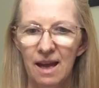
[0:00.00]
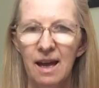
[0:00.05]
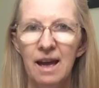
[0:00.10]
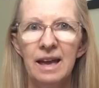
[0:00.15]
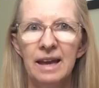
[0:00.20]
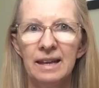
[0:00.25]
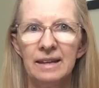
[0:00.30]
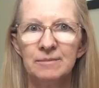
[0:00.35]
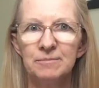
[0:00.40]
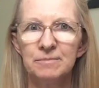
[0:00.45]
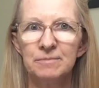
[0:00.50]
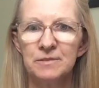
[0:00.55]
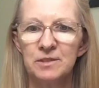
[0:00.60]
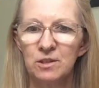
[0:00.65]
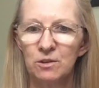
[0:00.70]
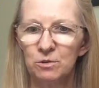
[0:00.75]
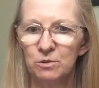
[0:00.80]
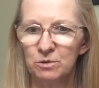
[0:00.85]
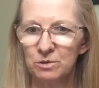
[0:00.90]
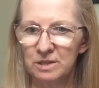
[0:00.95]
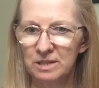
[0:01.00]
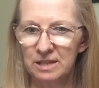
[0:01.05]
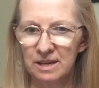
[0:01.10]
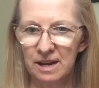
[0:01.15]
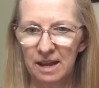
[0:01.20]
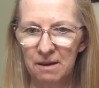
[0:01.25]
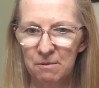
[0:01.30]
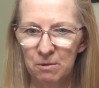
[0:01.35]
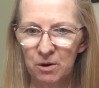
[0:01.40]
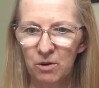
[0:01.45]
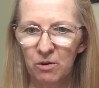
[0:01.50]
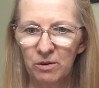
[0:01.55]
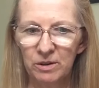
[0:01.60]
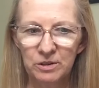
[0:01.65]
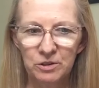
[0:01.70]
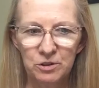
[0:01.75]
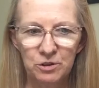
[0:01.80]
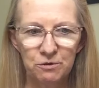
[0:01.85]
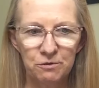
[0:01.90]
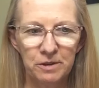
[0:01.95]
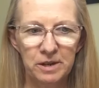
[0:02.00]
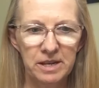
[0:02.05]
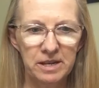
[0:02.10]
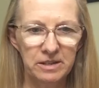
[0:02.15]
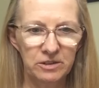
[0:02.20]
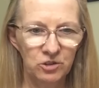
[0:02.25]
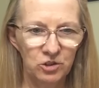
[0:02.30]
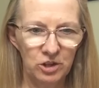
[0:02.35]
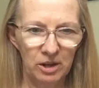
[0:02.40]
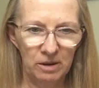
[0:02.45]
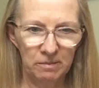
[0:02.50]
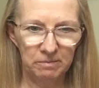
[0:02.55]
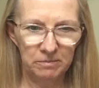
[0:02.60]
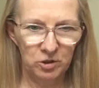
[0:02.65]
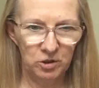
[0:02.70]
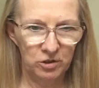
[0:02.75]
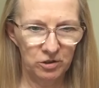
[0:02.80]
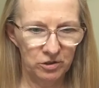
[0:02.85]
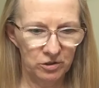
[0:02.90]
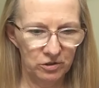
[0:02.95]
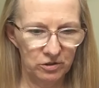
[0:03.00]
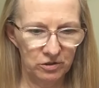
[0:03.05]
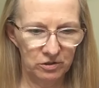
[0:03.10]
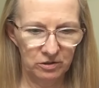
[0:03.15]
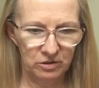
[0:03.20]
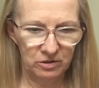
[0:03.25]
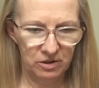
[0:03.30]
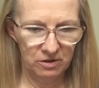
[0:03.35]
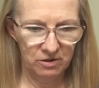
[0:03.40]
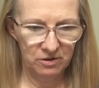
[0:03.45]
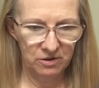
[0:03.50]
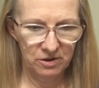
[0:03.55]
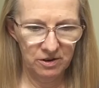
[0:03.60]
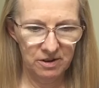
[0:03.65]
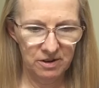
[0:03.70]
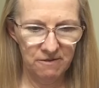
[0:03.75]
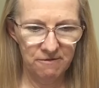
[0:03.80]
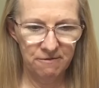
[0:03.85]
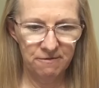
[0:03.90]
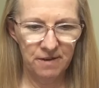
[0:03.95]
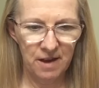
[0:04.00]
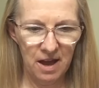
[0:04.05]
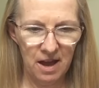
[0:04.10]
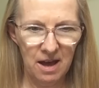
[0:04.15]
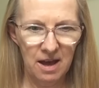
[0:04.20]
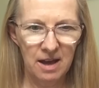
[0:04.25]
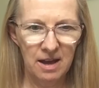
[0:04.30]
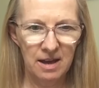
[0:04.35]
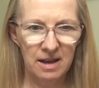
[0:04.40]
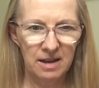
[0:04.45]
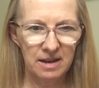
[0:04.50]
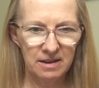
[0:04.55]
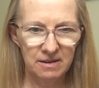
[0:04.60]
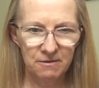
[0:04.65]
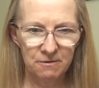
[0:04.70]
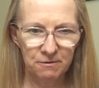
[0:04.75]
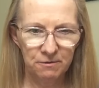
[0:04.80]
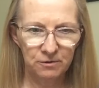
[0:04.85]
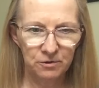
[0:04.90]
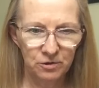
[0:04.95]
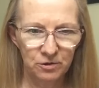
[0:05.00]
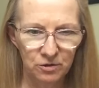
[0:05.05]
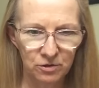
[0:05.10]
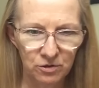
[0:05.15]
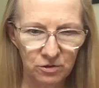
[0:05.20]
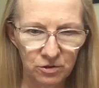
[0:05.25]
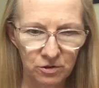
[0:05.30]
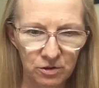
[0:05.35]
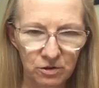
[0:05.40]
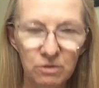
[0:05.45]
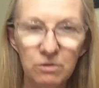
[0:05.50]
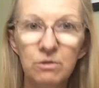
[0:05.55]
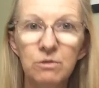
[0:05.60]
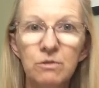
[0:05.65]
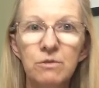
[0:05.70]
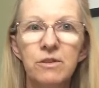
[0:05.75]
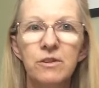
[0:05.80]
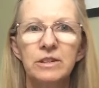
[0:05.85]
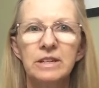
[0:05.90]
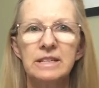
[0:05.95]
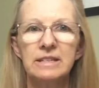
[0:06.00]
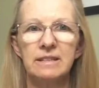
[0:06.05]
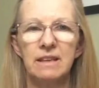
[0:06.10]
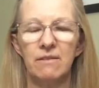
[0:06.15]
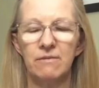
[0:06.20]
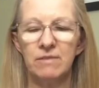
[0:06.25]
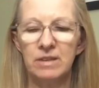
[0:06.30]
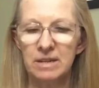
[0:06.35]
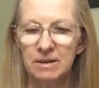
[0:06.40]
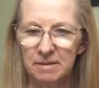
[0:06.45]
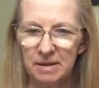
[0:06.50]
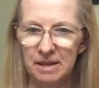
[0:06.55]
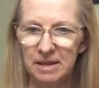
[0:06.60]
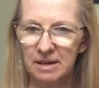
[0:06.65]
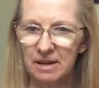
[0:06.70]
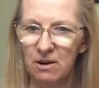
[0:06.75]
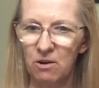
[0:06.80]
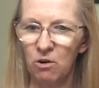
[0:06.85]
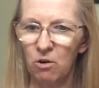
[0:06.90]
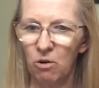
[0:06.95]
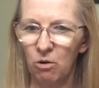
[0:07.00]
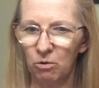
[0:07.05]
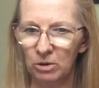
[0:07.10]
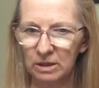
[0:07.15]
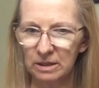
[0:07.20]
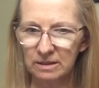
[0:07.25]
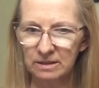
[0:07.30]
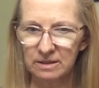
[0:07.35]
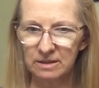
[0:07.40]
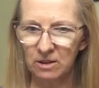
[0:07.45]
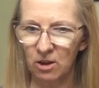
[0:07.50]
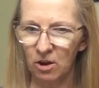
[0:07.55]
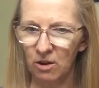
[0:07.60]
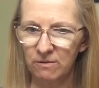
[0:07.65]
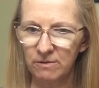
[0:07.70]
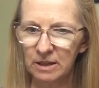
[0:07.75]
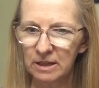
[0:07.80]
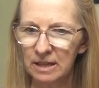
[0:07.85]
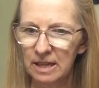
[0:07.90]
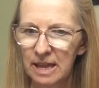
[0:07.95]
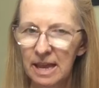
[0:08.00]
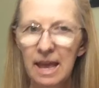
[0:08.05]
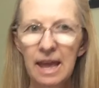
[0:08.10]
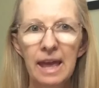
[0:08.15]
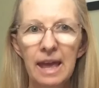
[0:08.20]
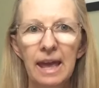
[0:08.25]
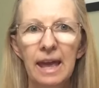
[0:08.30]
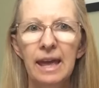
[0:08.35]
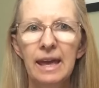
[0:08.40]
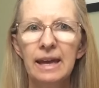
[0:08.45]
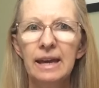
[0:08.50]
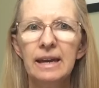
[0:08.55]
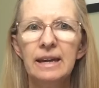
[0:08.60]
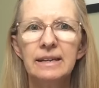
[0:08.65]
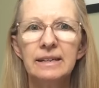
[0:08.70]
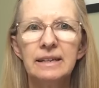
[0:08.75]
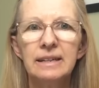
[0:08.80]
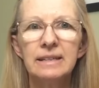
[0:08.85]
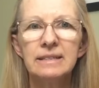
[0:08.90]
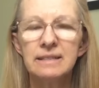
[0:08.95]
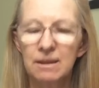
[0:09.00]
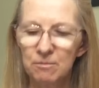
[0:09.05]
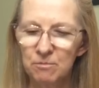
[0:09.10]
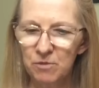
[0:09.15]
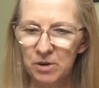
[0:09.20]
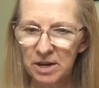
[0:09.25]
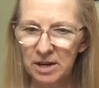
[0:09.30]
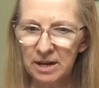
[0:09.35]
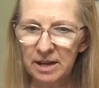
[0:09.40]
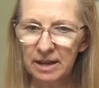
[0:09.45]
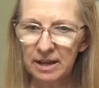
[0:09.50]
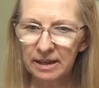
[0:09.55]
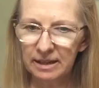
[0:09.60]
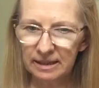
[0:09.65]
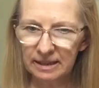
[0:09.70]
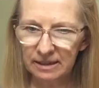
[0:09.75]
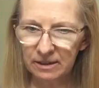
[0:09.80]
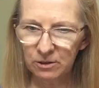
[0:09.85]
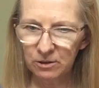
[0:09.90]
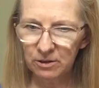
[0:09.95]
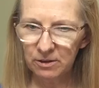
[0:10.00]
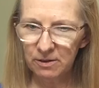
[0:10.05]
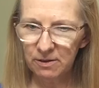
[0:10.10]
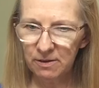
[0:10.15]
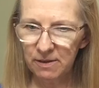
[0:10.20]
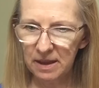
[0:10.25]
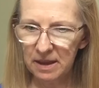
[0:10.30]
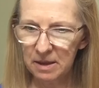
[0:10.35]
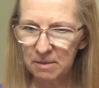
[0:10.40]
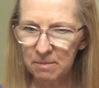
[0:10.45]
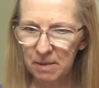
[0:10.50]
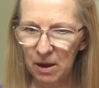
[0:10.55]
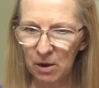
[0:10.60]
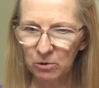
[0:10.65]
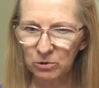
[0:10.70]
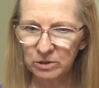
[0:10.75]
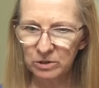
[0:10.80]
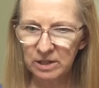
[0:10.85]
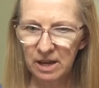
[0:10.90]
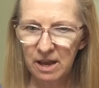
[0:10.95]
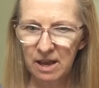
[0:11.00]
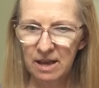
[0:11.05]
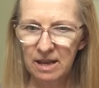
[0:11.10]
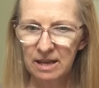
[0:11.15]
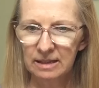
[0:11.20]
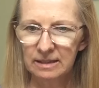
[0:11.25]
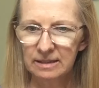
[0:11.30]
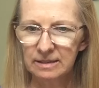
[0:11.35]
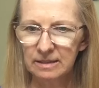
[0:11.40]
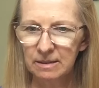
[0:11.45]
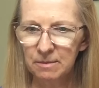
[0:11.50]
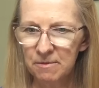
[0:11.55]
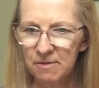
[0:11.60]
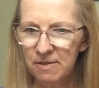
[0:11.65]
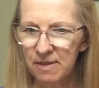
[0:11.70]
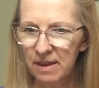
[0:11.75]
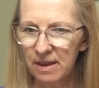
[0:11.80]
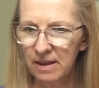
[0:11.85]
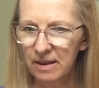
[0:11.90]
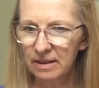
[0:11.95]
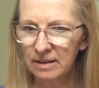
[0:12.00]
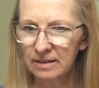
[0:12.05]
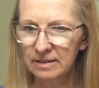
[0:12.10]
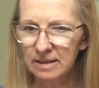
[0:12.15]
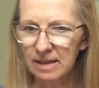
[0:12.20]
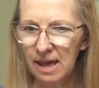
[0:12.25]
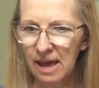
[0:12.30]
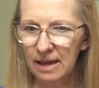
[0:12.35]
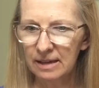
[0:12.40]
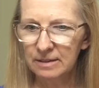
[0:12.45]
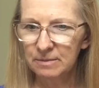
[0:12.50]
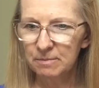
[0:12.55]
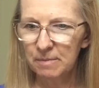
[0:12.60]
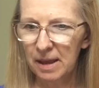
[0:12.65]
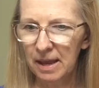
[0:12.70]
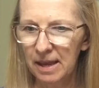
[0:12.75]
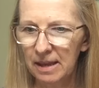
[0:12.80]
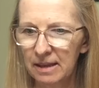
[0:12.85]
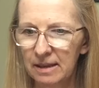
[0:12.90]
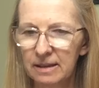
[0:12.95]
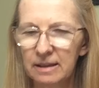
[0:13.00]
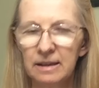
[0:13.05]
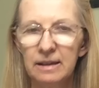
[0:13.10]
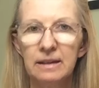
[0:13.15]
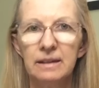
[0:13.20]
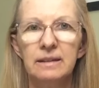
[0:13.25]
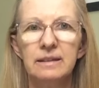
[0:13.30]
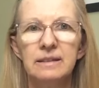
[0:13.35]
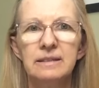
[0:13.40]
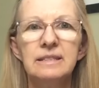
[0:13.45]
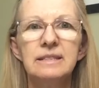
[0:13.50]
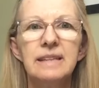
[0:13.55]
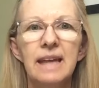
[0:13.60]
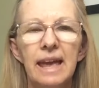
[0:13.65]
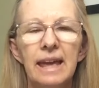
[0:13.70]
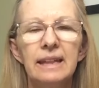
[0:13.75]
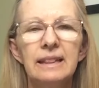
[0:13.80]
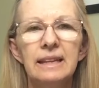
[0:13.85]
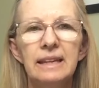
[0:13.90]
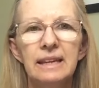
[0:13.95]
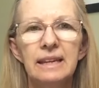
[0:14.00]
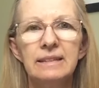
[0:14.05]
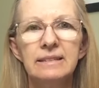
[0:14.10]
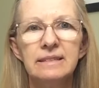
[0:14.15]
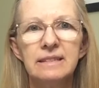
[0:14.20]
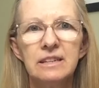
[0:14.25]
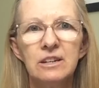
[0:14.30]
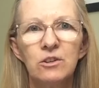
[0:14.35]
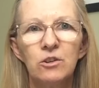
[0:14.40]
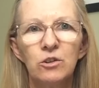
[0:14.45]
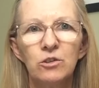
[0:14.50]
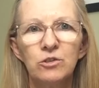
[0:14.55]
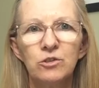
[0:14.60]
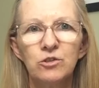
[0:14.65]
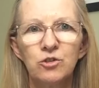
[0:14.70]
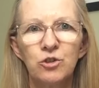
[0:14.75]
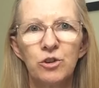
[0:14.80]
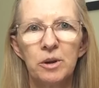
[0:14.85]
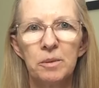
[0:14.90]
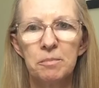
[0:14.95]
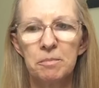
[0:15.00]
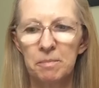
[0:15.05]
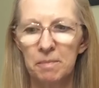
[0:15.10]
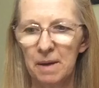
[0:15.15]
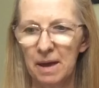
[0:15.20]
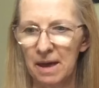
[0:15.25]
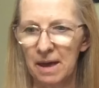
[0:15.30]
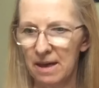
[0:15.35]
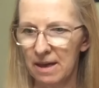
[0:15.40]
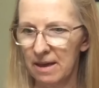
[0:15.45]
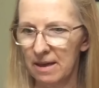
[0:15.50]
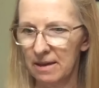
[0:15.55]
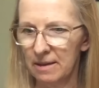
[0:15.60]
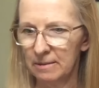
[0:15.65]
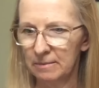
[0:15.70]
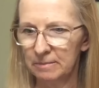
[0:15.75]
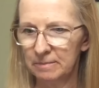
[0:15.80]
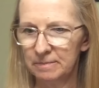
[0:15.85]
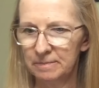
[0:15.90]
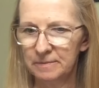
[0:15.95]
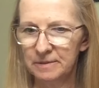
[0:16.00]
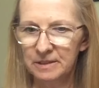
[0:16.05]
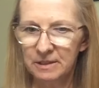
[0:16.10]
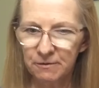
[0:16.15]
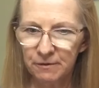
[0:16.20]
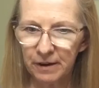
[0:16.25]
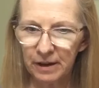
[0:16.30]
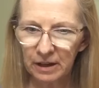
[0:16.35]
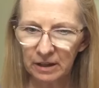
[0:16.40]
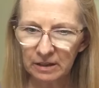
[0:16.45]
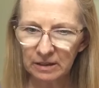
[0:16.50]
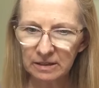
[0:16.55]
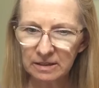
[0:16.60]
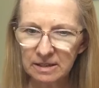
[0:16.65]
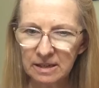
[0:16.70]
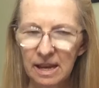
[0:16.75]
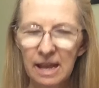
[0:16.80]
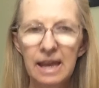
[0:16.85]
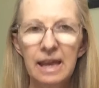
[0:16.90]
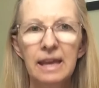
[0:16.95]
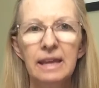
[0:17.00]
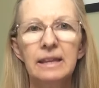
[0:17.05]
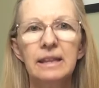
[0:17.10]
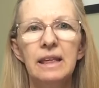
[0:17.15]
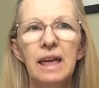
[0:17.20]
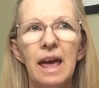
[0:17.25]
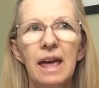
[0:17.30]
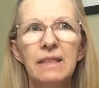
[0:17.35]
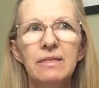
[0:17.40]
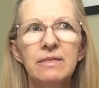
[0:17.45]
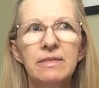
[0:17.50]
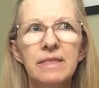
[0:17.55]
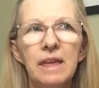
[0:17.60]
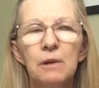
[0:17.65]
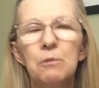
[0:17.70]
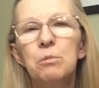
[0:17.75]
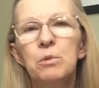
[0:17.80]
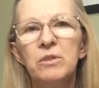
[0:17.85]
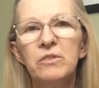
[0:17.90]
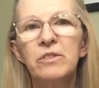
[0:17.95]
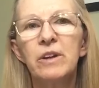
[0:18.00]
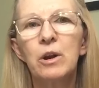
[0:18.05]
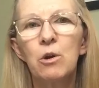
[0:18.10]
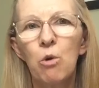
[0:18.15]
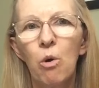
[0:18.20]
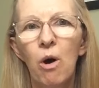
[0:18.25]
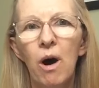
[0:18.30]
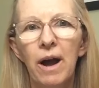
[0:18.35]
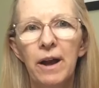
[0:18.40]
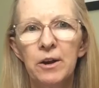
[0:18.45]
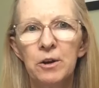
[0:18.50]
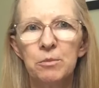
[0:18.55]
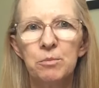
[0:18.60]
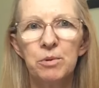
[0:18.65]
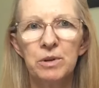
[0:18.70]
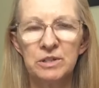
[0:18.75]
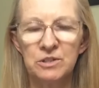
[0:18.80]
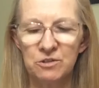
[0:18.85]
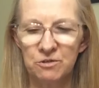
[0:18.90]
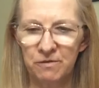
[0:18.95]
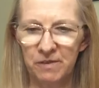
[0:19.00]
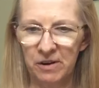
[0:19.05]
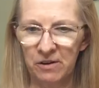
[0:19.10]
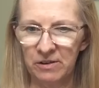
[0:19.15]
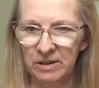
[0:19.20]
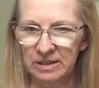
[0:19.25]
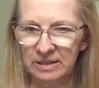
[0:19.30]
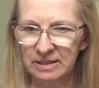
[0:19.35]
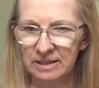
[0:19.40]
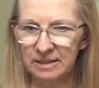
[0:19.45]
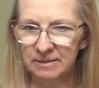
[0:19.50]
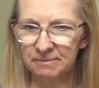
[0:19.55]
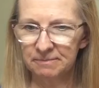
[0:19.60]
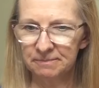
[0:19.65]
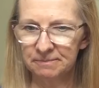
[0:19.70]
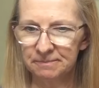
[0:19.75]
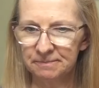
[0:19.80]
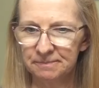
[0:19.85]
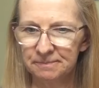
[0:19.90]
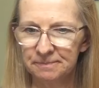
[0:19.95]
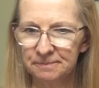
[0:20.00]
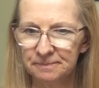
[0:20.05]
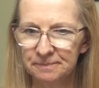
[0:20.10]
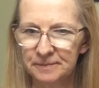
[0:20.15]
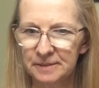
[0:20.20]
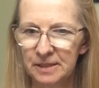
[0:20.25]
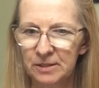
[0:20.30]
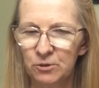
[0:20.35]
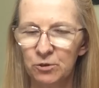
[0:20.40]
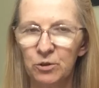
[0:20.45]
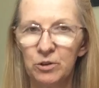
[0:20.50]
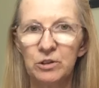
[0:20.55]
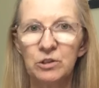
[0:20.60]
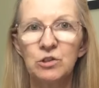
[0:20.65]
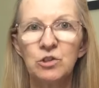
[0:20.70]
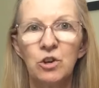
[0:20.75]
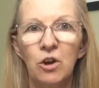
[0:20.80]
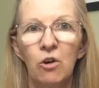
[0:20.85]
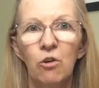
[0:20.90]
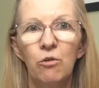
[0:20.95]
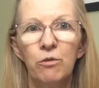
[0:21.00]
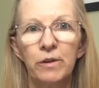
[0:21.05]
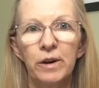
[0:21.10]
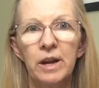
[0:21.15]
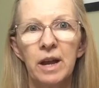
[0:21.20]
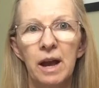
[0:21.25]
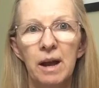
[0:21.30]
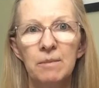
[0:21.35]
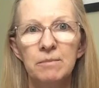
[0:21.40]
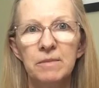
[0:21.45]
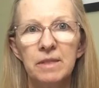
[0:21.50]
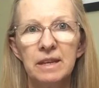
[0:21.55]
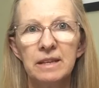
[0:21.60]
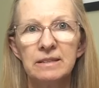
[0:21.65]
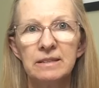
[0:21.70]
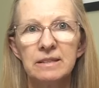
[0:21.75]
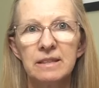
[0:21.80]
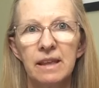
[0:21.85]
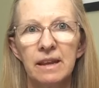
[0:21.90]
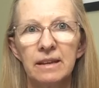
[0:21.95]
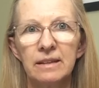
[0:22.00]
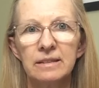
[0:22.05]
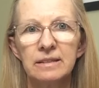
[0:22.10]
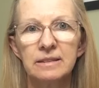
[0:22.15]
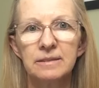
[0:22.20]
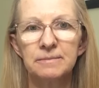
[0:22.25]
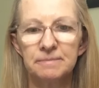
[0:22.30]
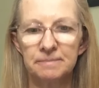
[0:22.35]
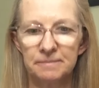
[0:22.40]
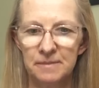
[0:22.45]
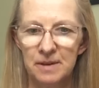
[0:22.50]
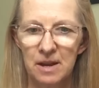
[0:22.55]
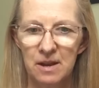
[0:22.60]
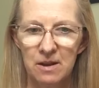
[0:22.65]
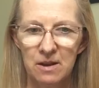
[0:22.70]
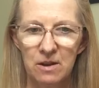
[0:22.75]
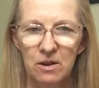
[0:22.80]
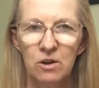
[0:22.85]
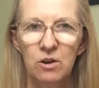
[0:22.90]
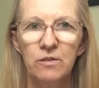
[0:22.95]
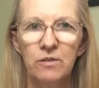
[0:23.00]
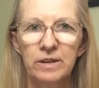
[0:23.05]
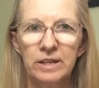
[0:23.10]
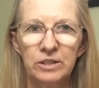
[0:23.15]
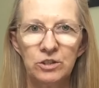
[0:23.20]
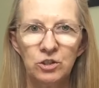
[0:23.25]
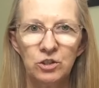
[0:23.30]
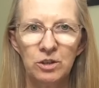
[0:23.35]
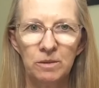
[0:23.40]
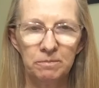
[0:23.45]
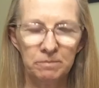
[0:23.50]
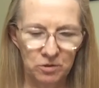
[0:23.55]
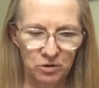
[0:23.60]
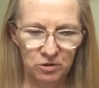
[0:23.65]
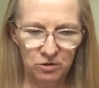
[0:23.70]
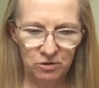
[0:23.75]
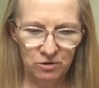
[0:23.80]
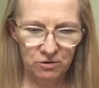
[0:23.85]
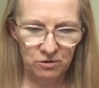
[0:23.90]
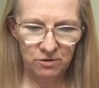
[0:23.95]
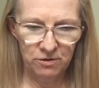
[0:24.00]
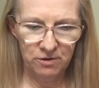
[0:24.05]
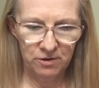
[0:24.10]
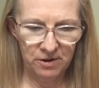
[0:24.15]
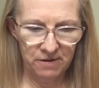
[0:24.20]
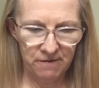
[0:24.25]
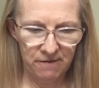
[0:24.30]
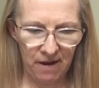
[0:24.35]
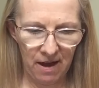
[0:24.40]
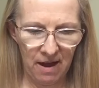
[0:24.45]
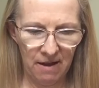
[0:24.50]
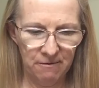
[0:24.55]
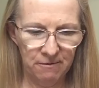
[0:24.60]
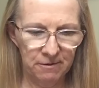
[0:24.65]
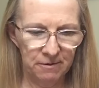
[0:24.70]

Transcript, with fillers: Hi, so today we're going to read chapters 35 to 37 in our Holes novel. And as I'm reading, I'd like you to think about some things that make Stanley and Zero's trip um, difficult that would require perseverance in order to overcome these things. All right, chapter 35.